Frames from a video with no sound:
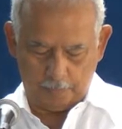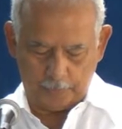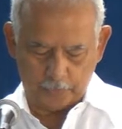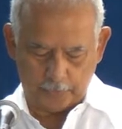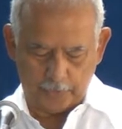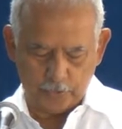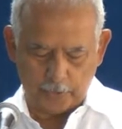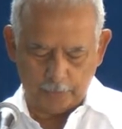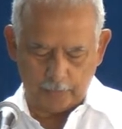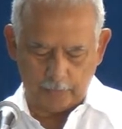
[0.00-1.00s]
President
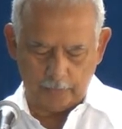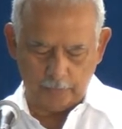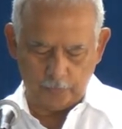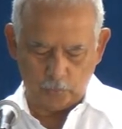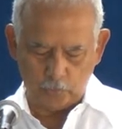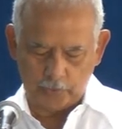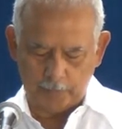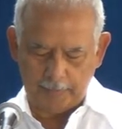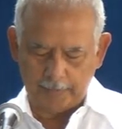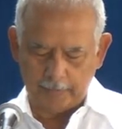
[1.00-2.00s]
General
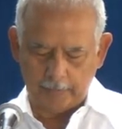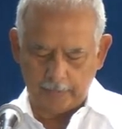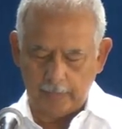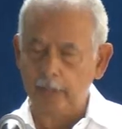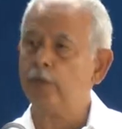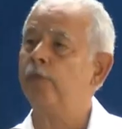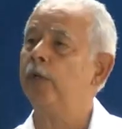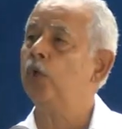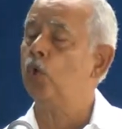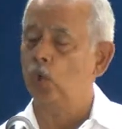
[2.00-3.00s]
Roger made a
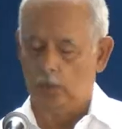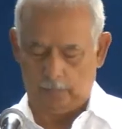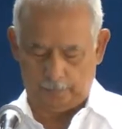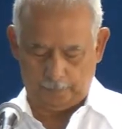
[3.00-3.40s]
different call